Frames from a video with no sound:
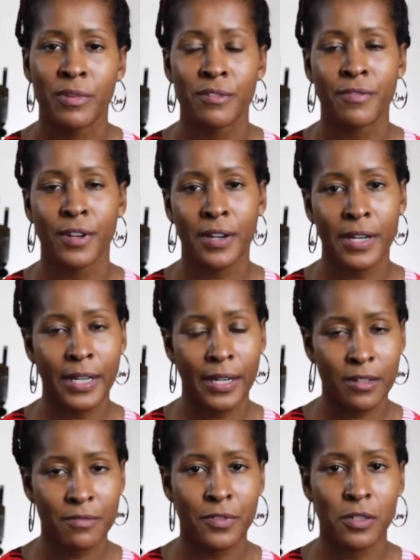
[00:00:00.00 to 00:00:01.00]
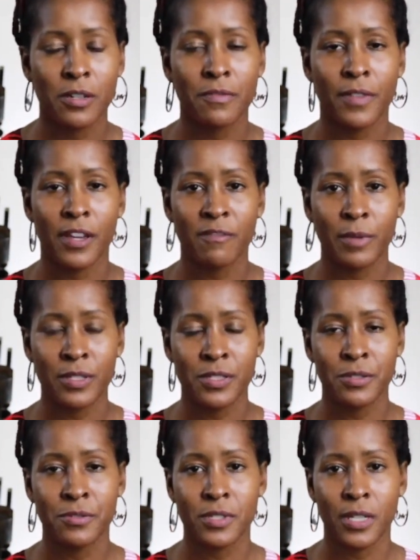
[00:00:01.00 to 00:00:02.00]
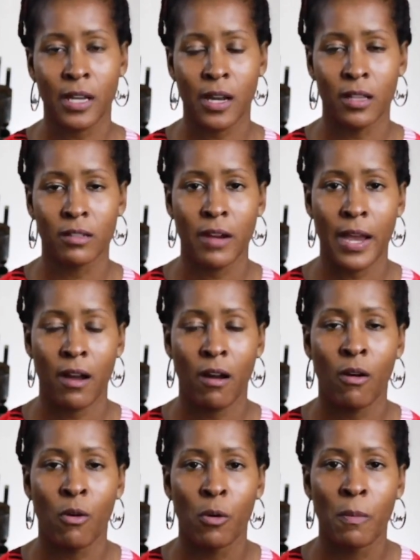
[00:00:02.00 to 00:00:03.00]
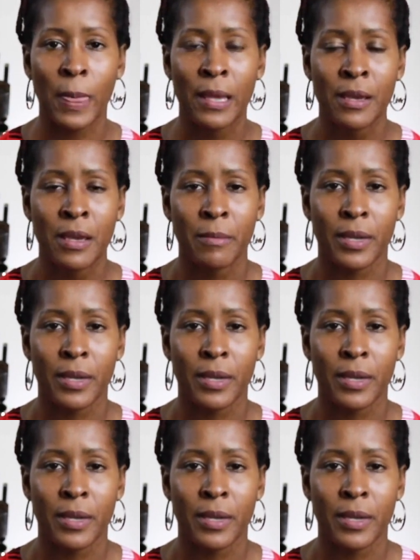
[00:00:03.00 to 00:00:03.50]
be very careful if they've been using color at home.